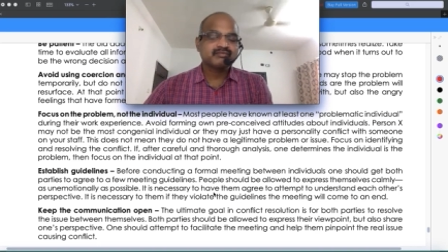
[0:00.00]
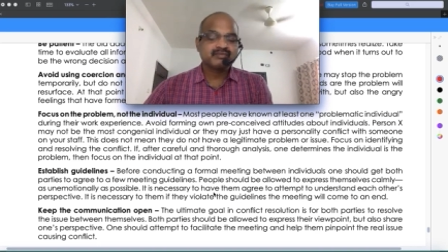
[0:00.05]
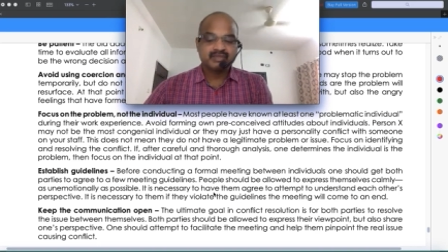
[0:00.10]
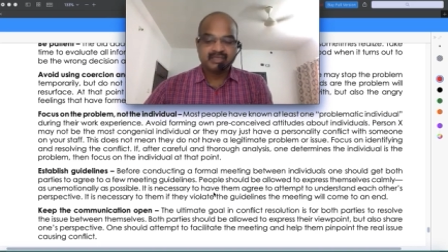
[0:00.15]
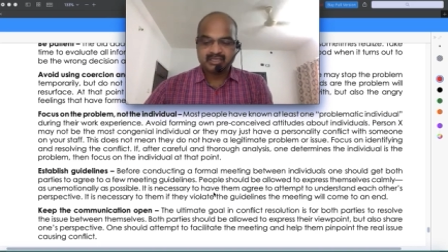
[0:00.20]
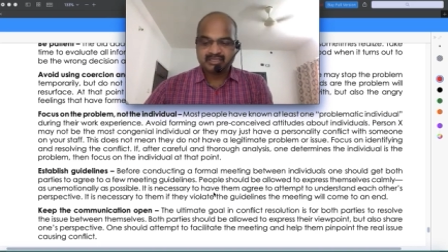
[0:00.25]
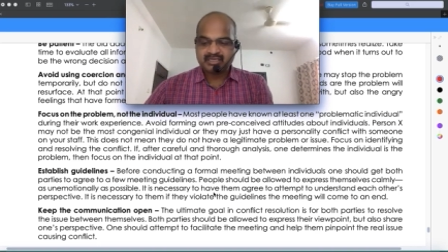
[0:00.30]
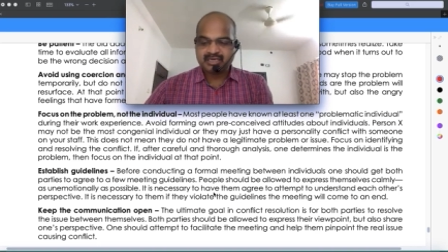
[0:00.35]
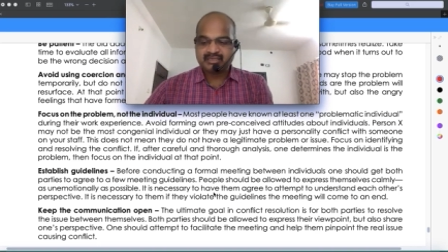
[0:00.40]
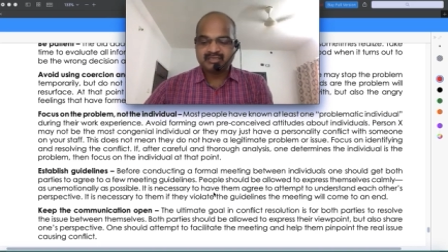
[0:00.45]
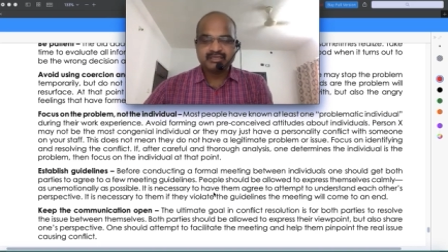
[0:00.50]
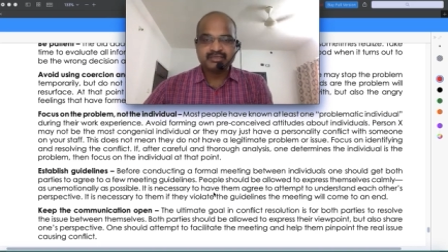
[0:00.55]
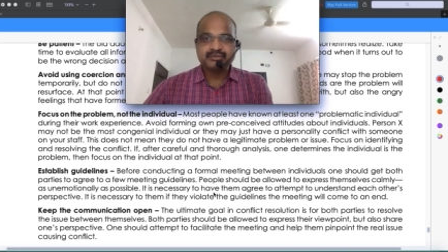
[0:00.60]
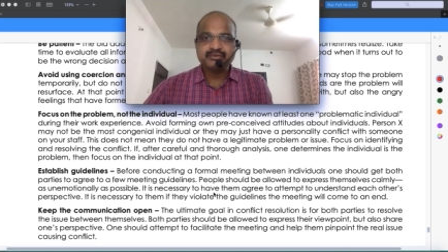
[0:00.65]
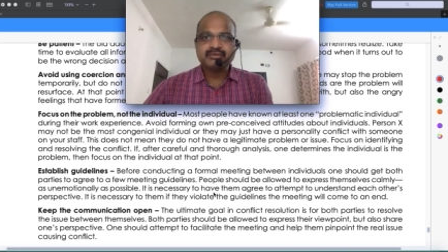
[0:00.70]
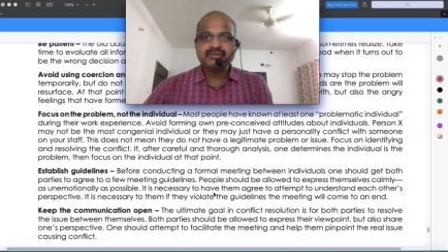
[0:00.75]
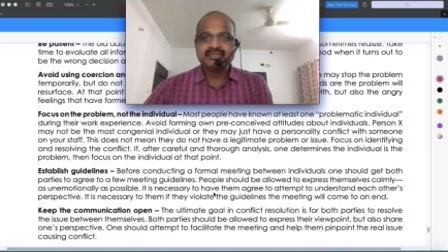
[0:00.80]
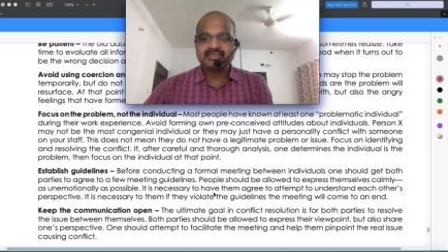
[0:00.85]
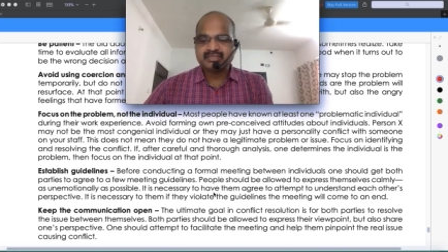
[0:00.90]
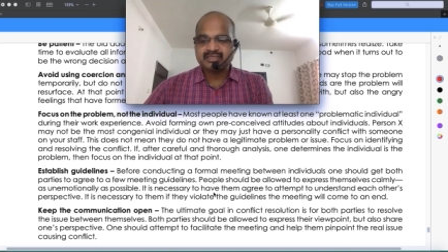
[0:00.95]
these are the
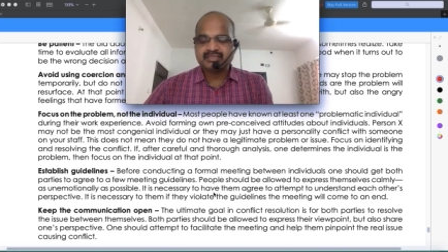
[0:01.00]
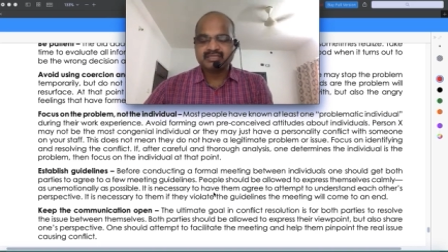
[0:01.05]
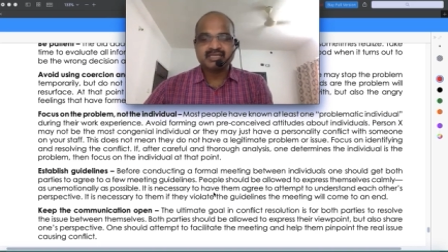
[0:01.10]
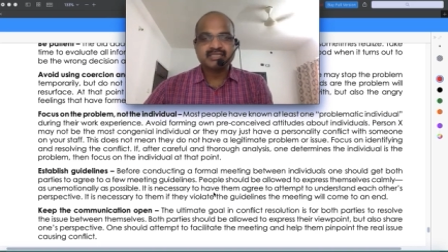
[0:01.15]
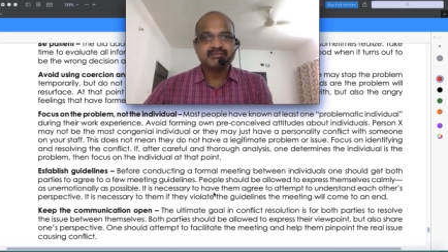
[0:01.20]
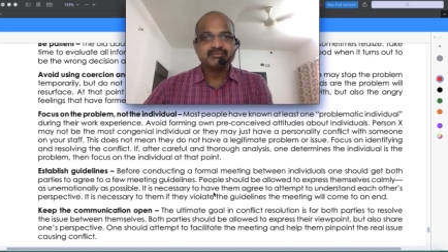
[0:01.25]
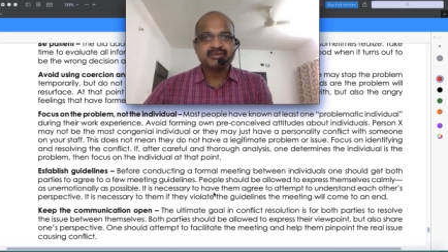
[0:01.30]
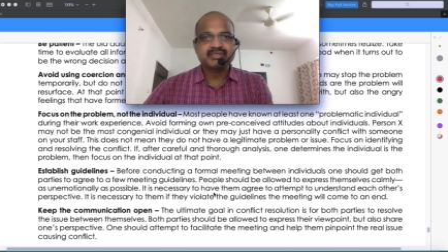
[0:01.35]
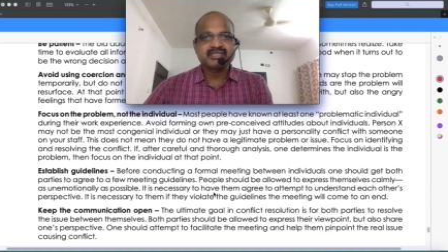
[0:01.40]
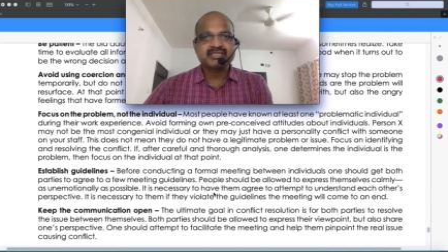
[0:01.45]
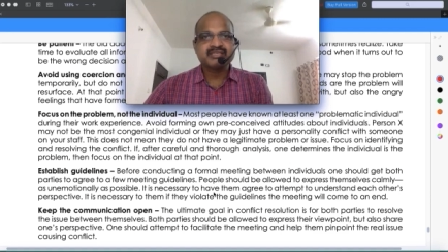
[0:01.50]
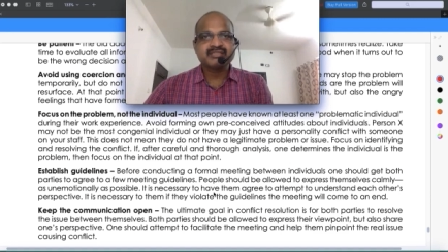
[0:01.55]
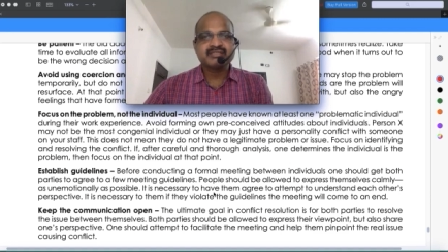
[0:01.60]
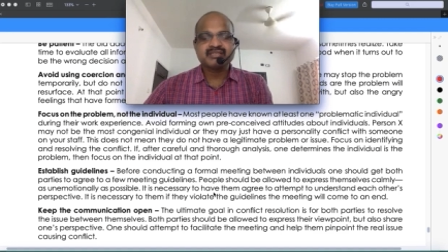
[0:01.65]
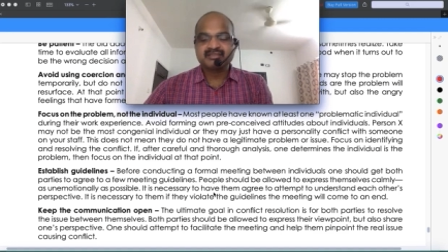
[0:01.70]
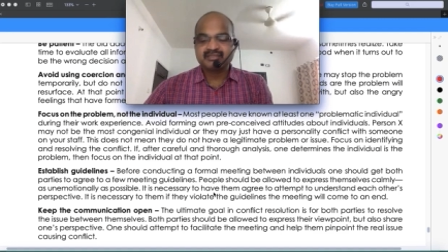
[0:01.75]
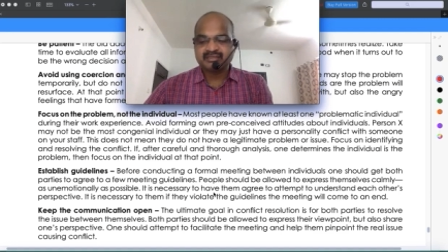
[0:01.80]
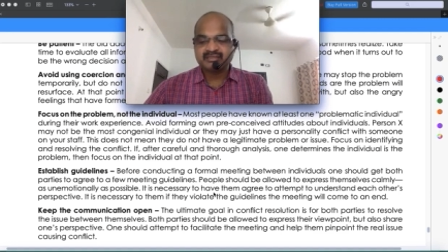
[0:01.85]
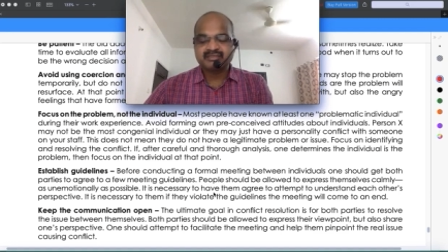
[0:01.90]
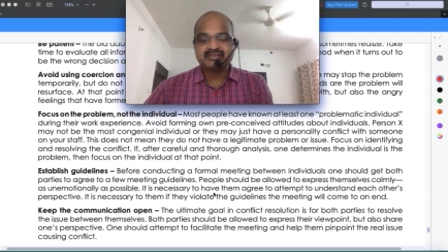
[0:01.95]
rules these are the
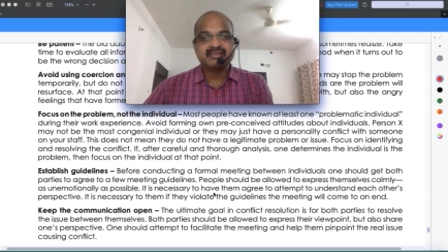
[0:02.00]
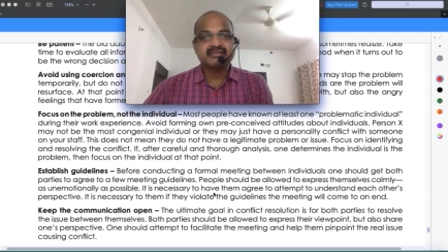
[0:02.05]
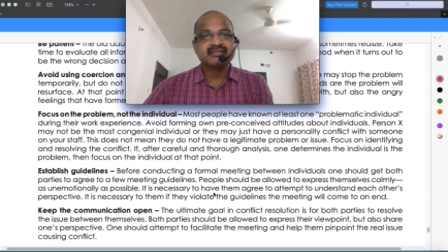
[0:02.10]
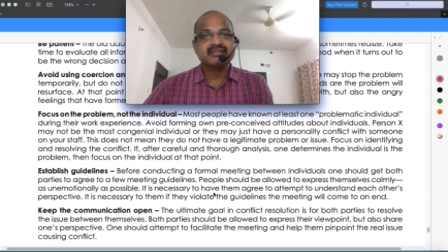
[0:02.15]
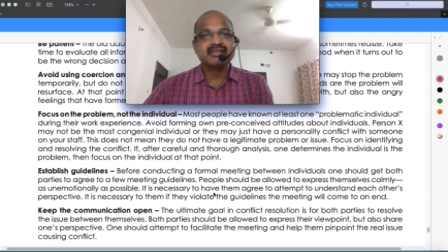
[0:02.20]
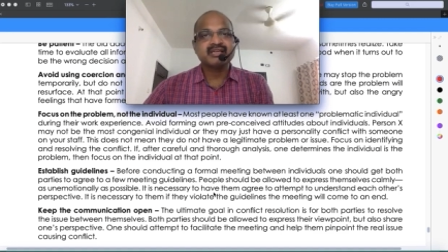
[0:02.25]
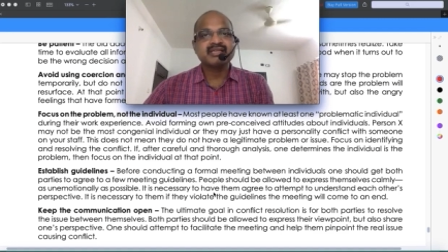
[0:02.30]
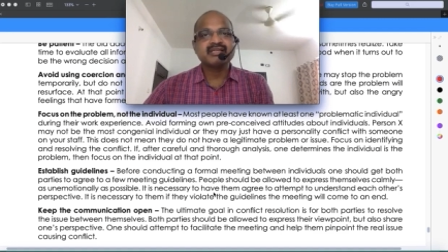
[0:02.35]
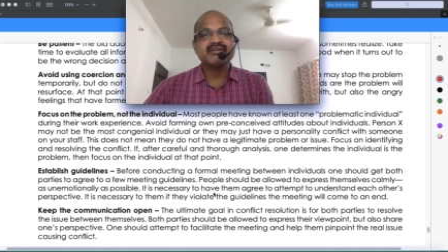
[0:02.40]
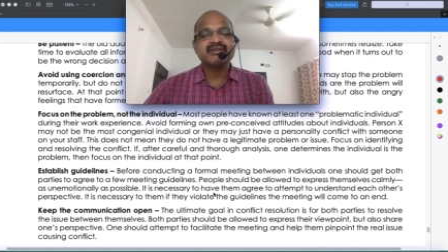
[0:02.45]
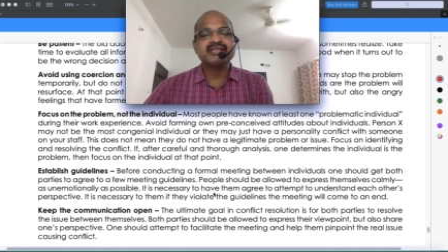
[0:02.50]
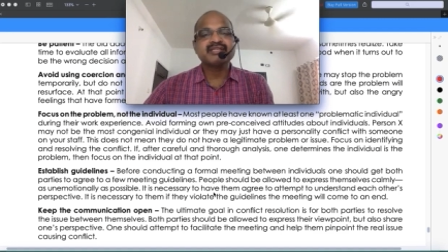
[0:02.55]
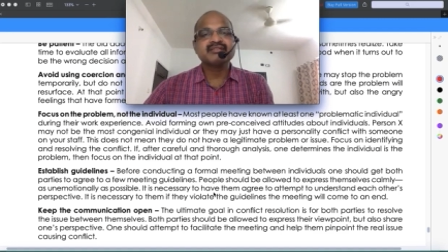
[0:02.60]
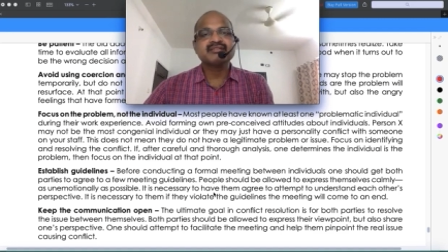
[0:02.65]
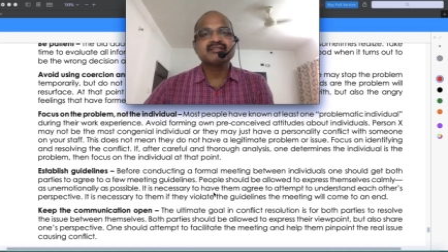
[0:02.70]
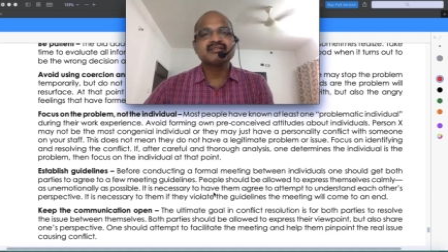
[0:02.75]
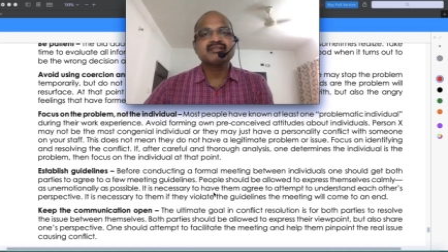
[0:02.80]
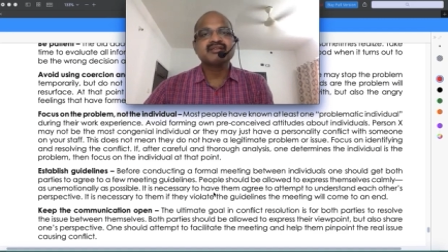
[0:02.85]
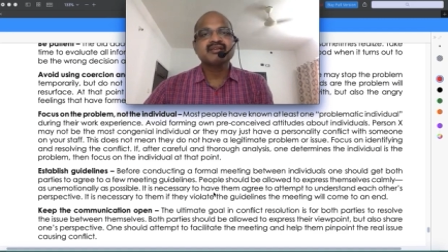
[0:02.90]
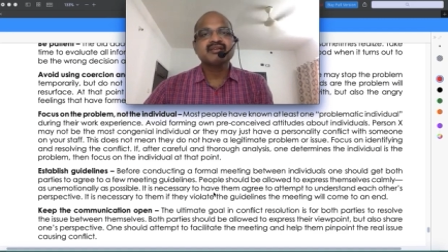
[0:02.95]
procedures these are the
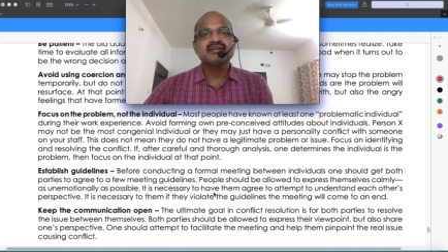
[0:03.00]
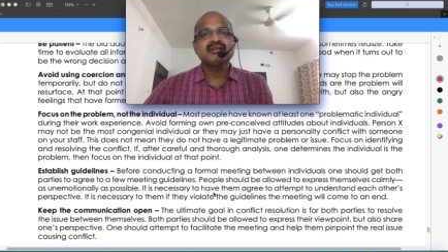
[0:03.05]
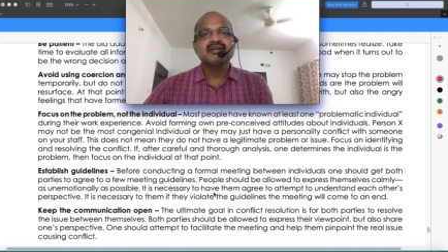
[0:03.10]
regulations